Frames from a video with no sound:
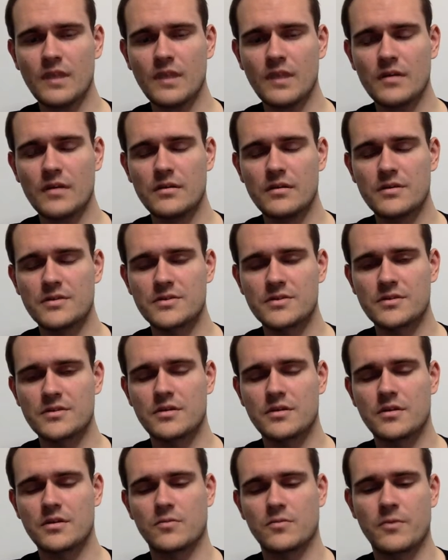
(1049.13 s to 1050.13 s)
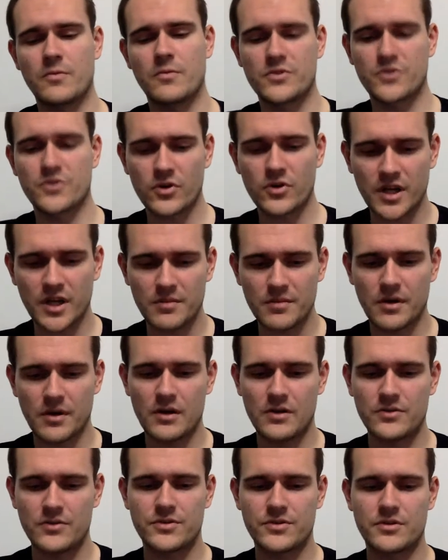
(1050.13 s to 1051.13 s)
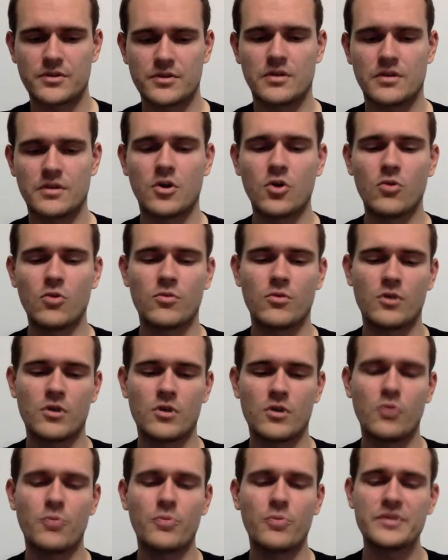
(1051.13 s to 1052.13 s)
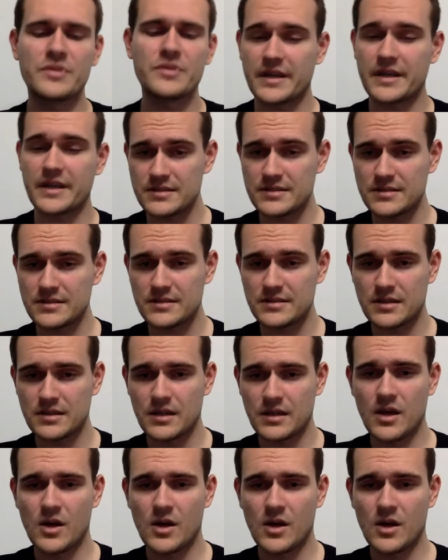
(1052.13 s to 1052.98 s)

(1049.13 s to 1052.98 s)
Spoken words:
we were talking about an OPDS